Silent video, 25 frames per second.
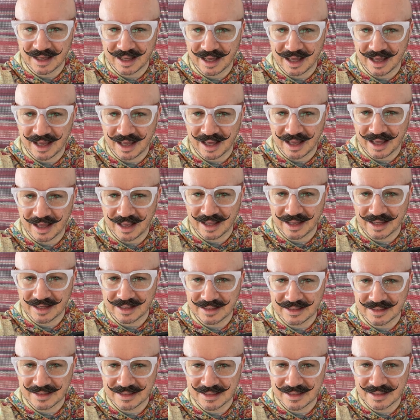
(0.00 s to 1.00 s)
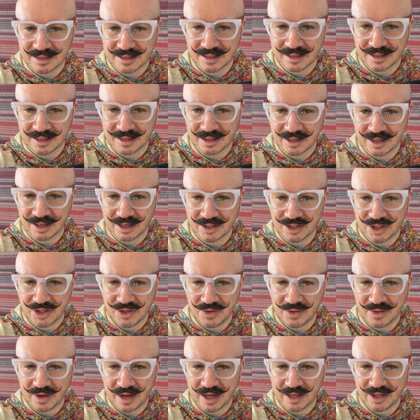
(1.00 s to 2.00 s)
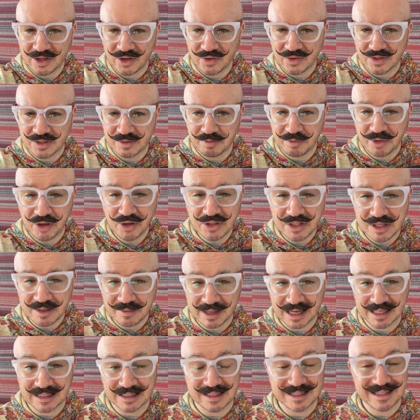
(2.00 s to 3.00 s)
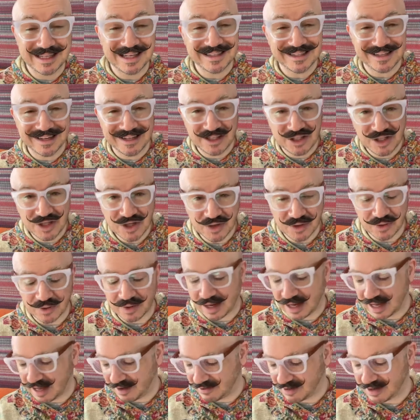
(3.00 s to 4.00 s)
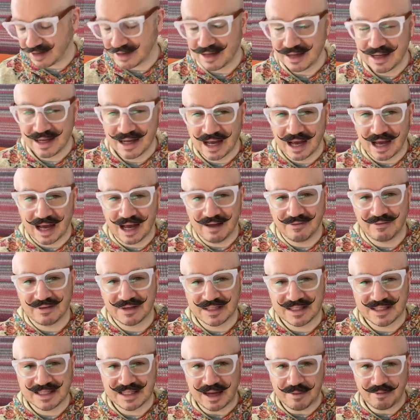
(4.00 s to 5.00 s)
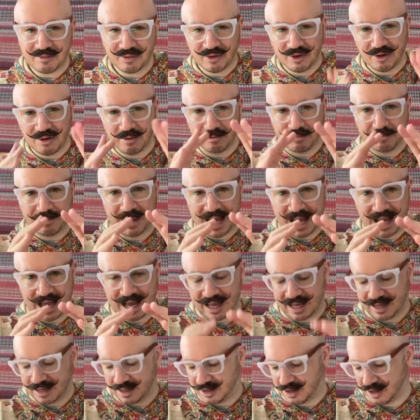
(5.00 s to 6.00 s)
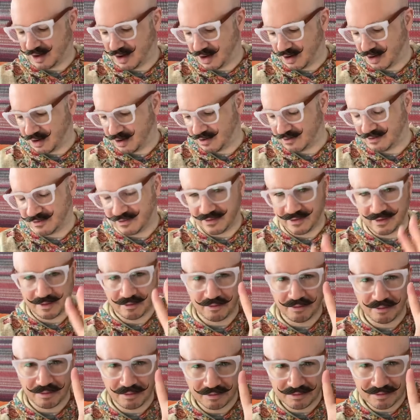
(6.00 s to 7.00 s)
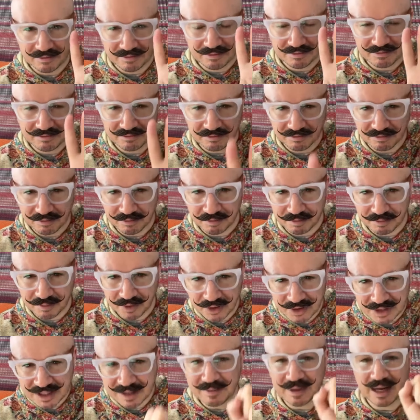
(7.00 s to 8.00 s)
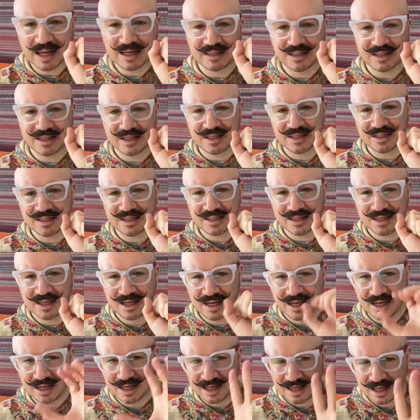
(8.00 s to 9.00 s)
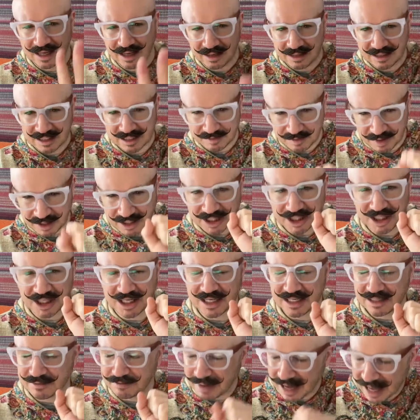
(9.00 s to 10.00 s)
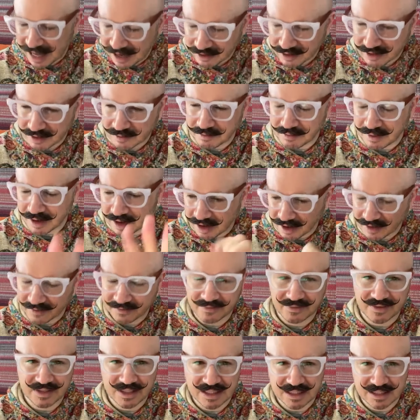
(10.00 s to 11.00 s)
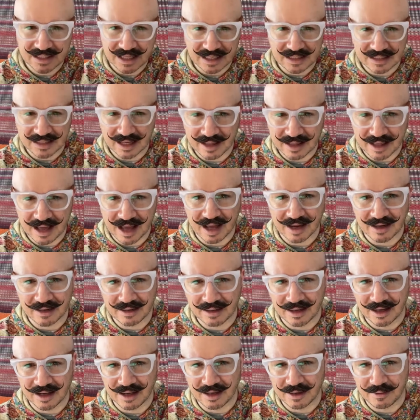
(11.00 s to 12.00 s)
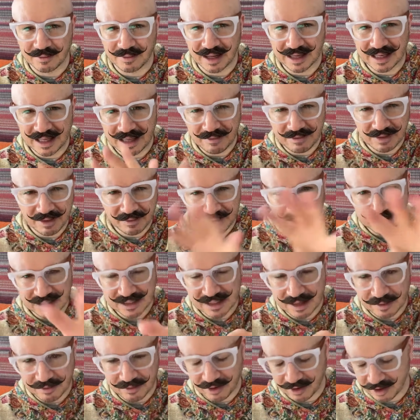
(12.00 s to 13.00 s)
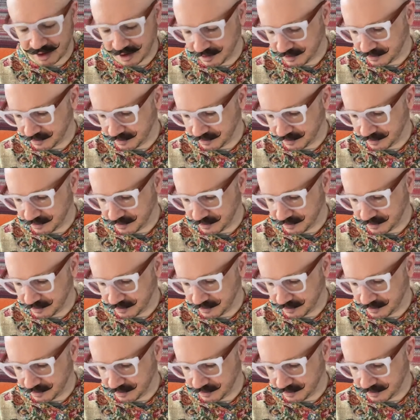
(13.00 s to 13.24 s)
And I use beauty blenders? Yes, I do. I have a separate bag of beauty blenders, sponges, powder puffs, things like that. I keep them in a separate